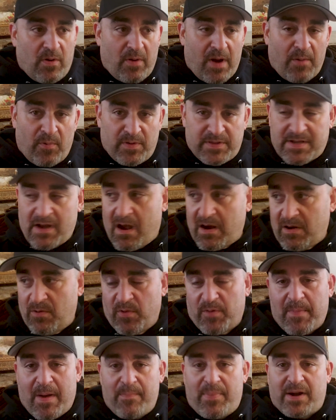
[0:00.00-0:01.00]
with
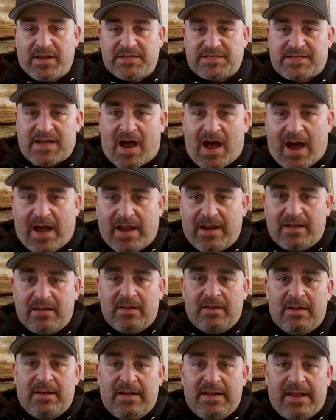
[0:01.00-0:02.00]
talking with my buddy
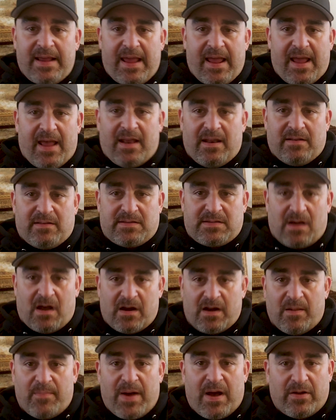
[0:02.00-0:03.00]
Scott and
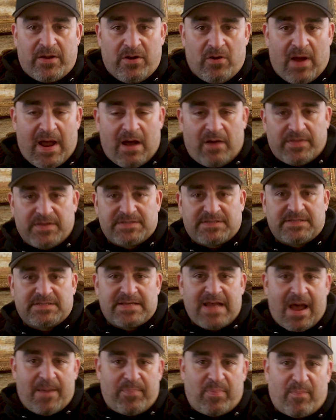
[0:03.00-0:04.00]
talking about how this
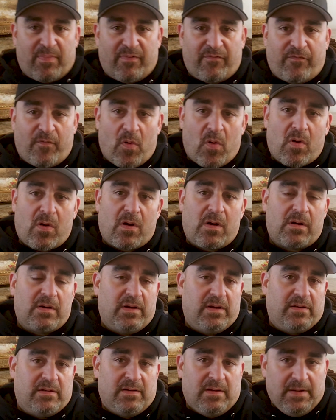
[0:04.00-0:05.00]
has happened before,
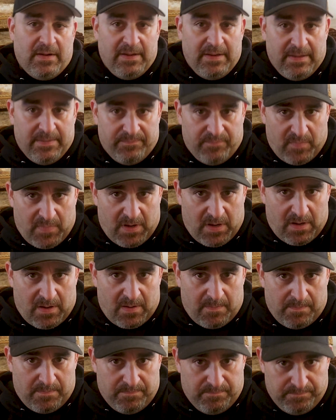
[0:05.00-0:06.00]
and
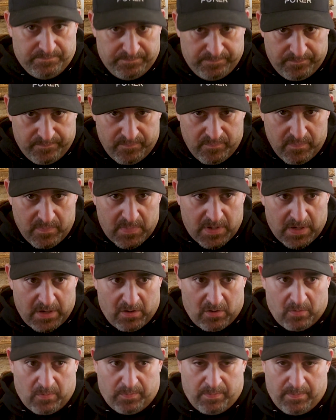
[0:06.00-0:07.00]
how
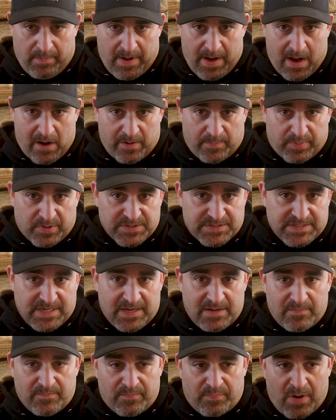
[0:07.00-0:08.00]
to
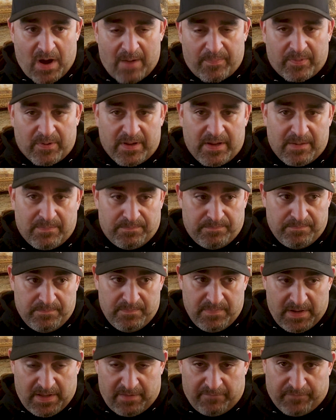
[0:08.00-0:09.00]
proceed properly
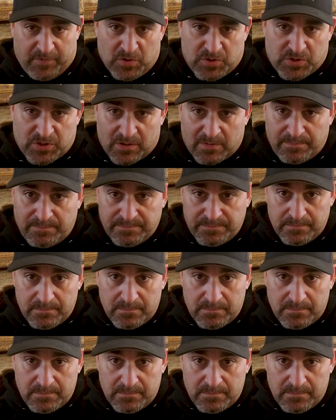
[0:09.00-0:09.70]
in the future,